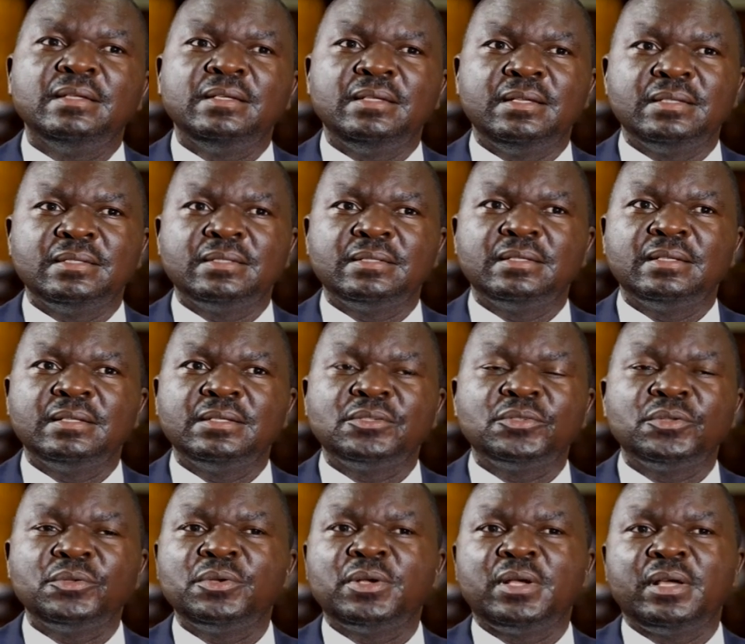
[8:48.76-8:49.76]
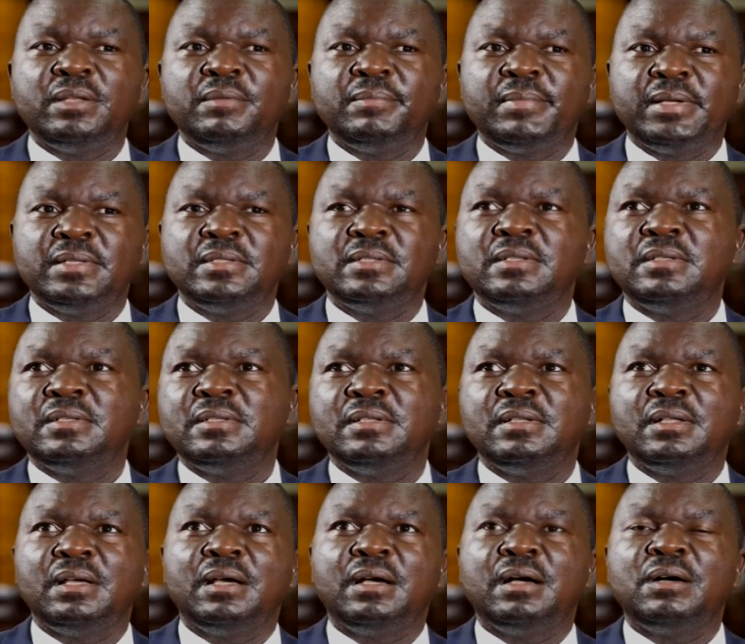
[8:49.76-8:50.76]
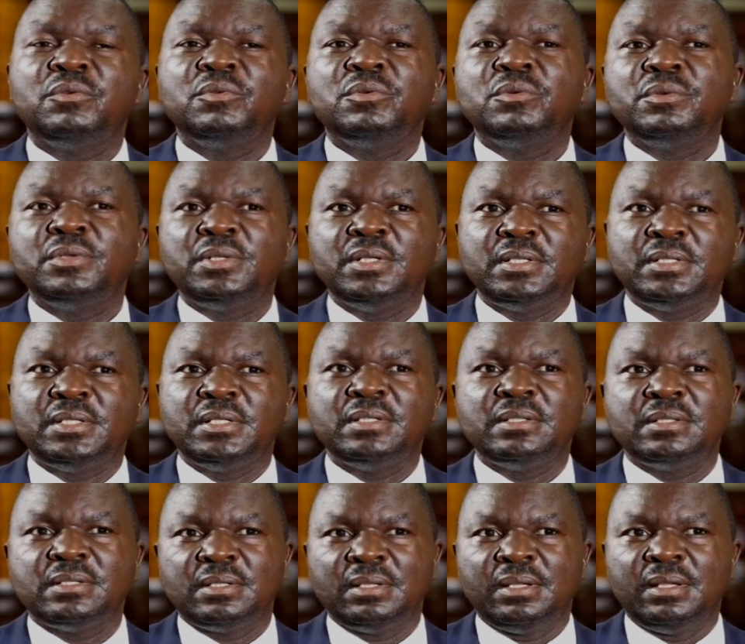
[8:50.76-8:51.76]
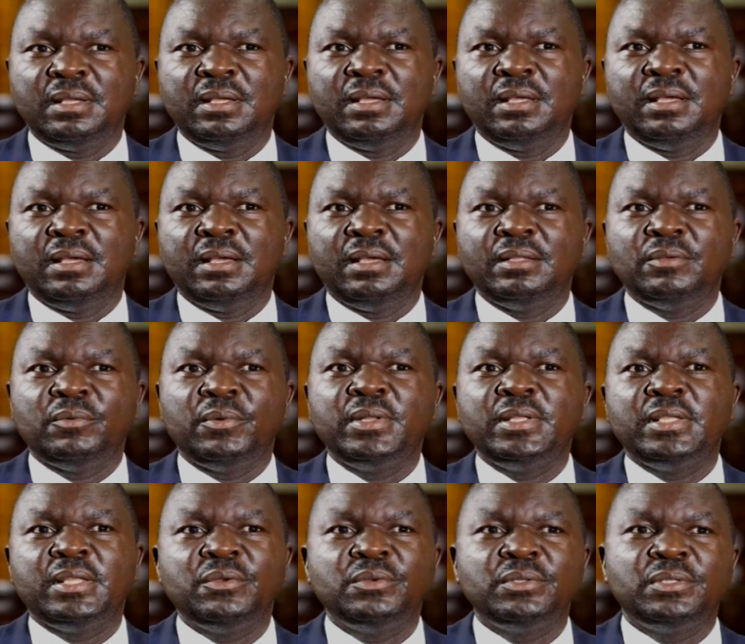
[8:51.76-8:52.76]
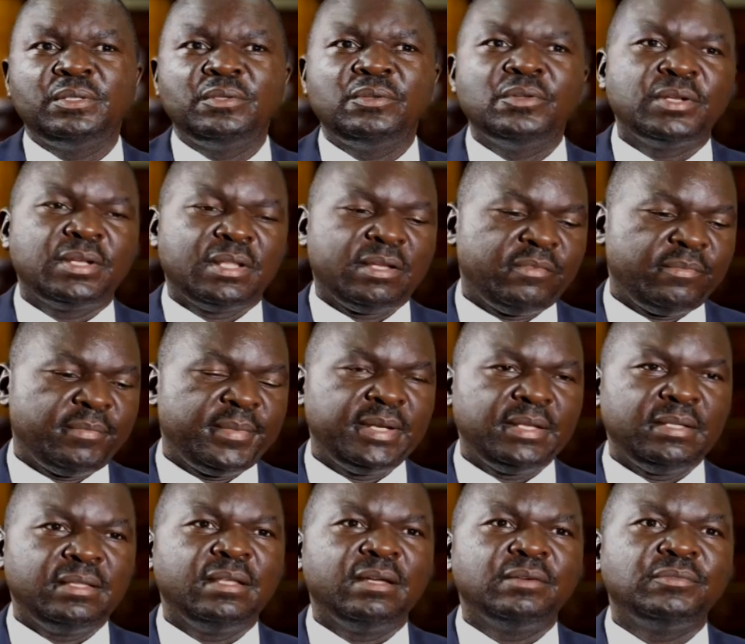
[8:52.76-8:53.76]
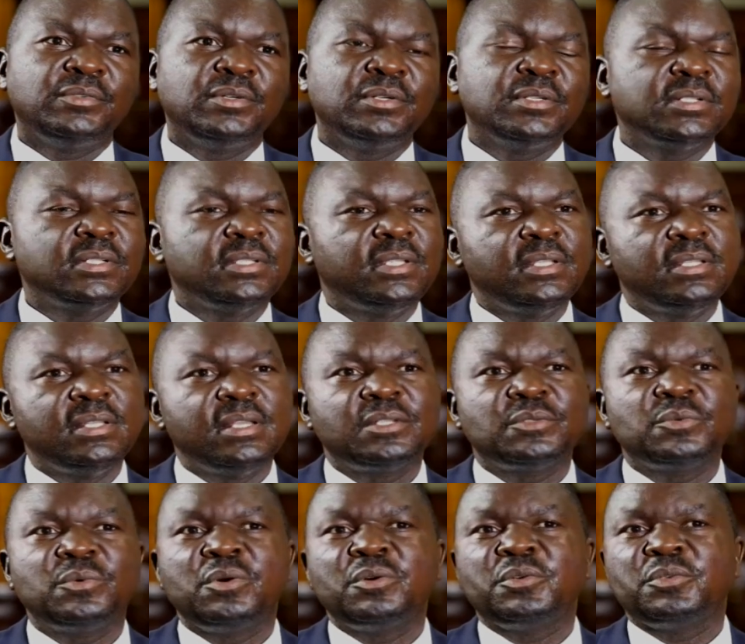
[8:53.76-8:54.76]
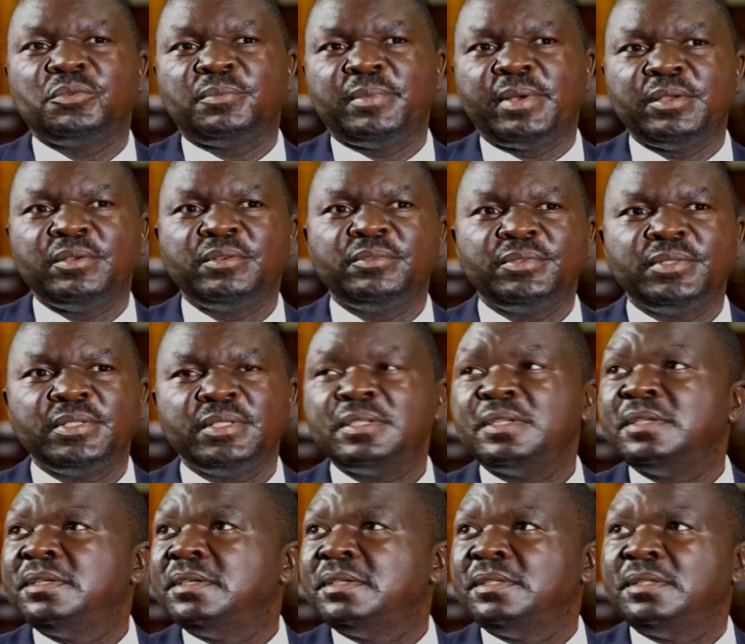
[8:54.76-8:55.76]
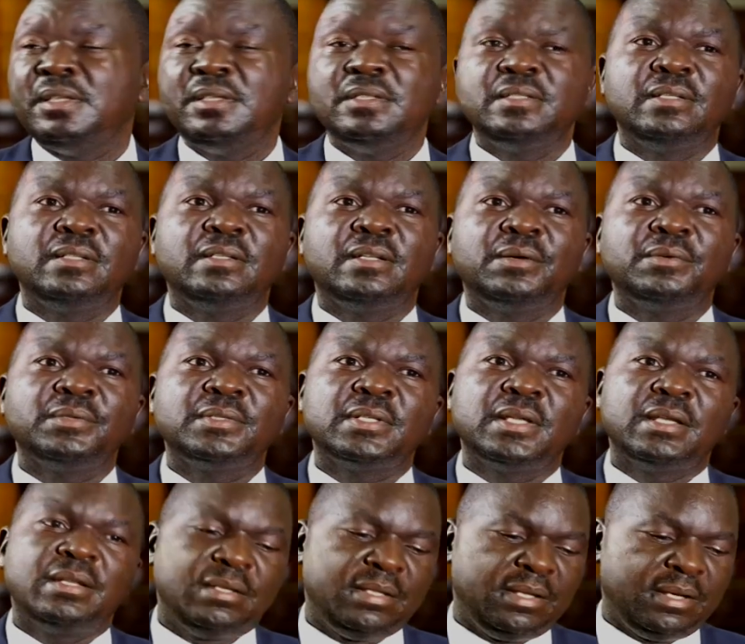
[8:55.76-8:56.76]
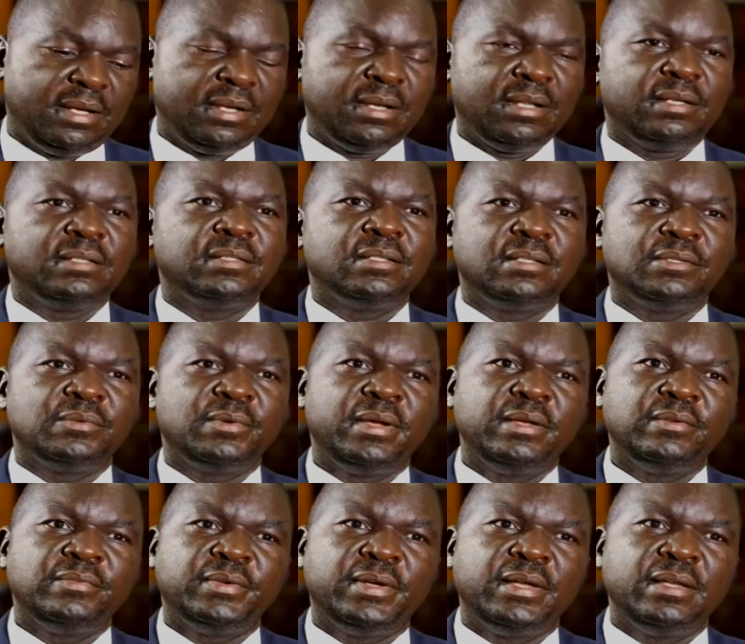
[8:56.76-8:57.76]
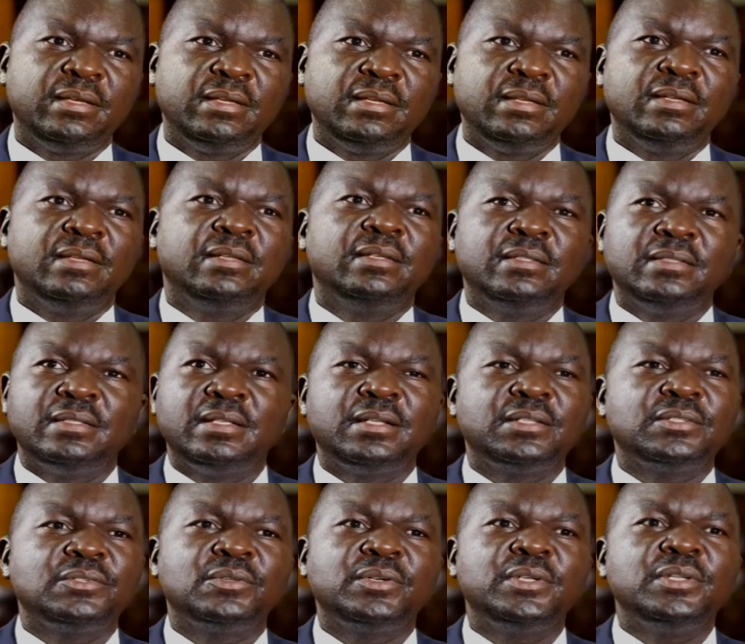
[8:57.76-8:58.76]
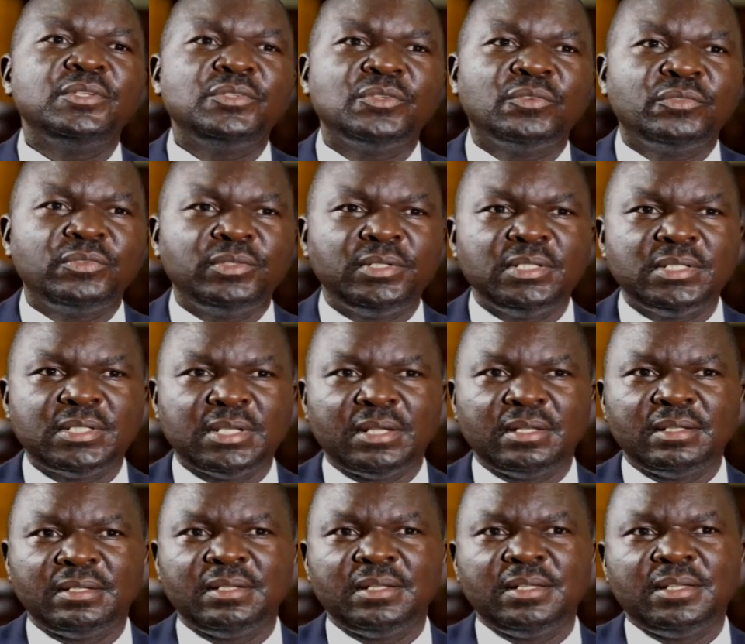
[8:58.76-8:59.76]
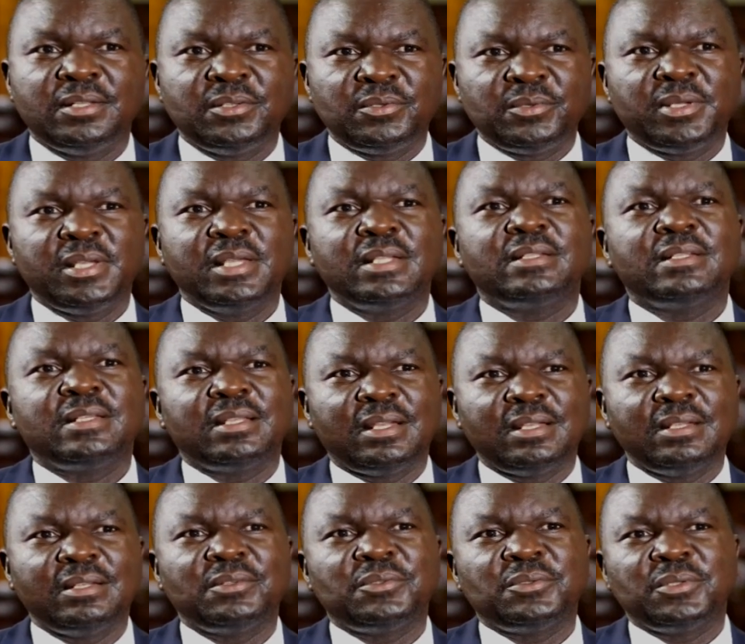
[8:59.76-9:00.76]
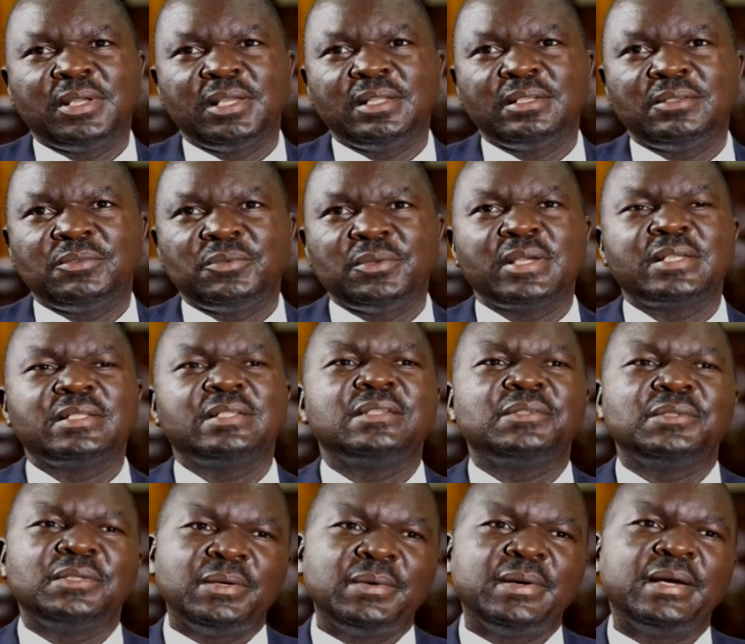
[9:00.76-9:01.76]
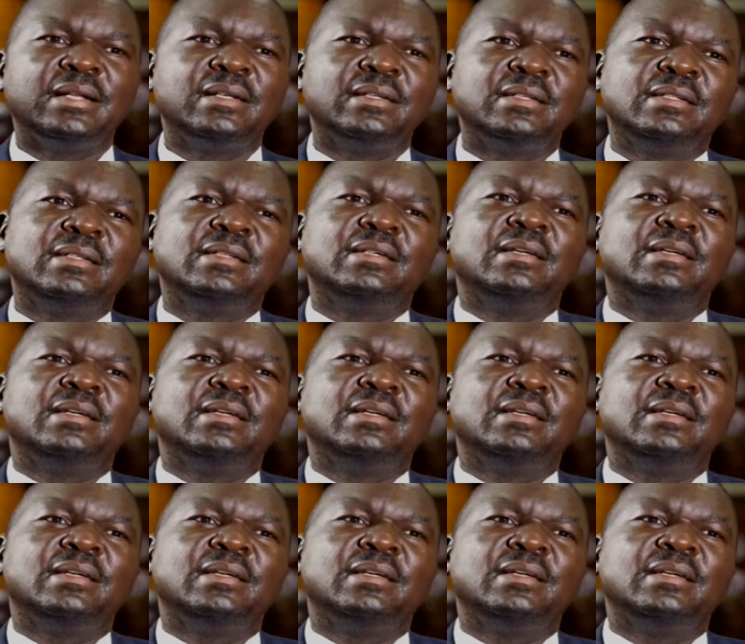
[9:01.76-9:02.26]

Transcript: Yes, so you can imagine how good it is. When the youth don't have money in their phones, they just walk to my office, they sit outside, they can access Wi-Fi. There is no issue for Lisa to get access to the world.